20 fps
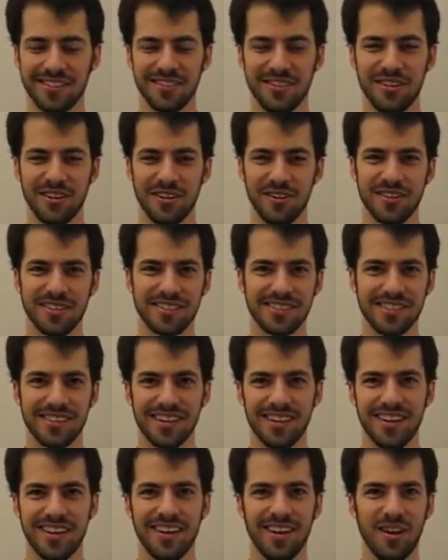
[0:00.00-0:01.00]
It's
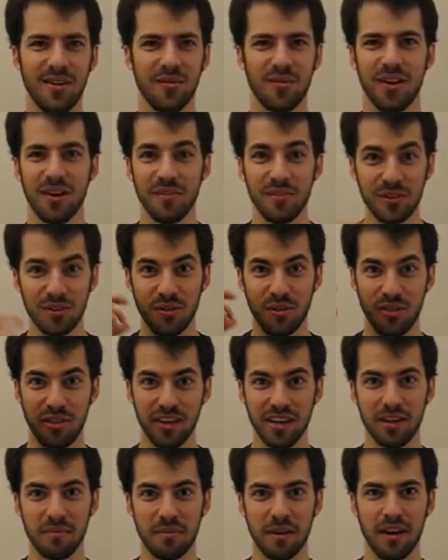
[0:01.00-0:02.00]
whatever you
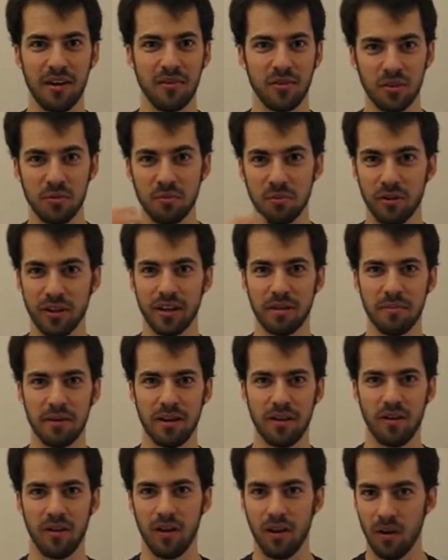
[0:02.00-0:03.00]
think about, you bring
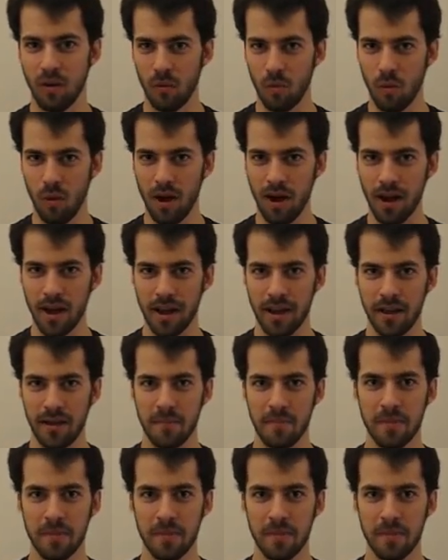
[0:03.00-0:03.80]
about. Why?